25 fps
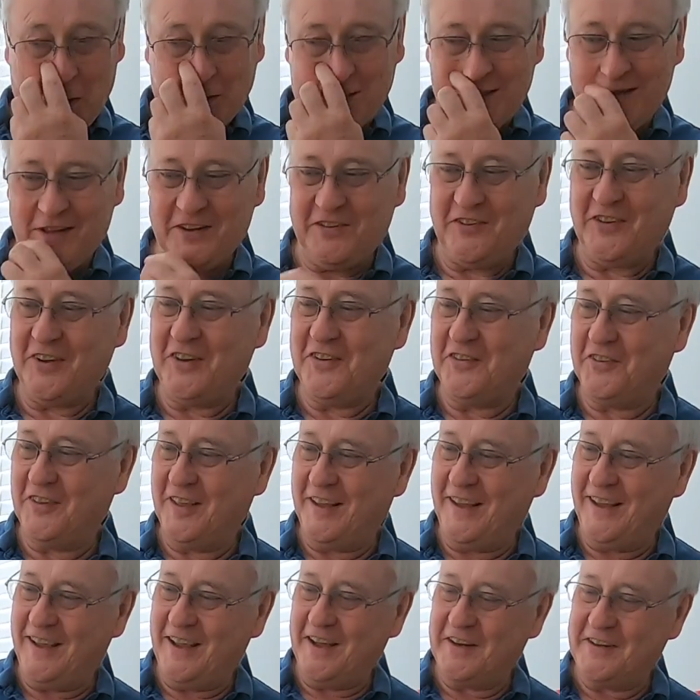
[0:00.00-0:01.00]
This is
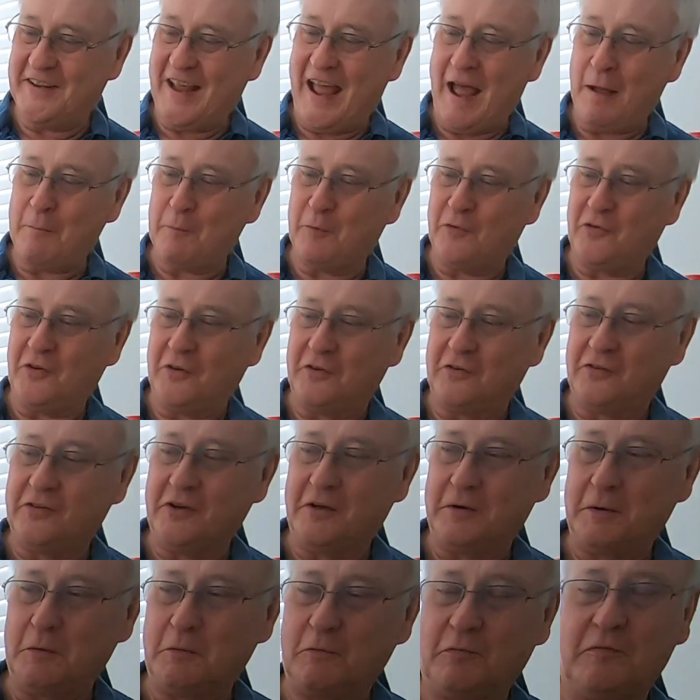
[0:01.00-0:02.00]
the adapter,
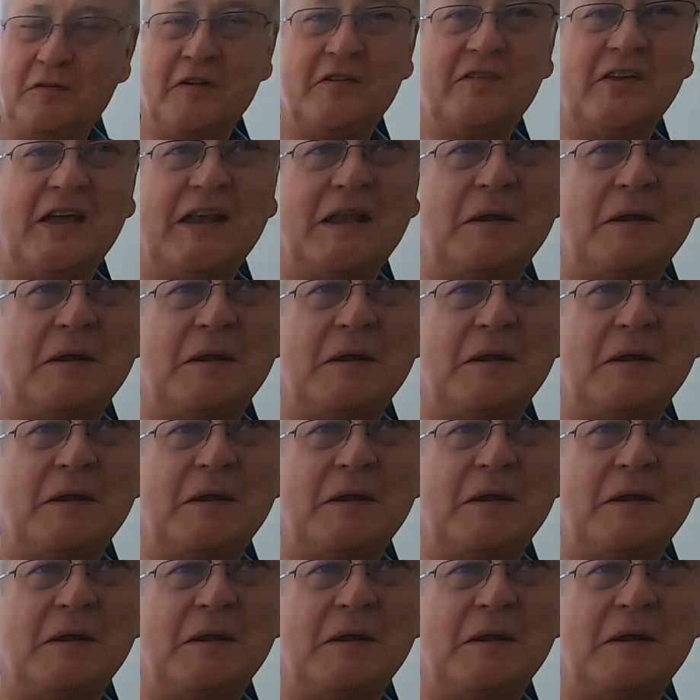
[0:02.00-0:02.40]
so it will fit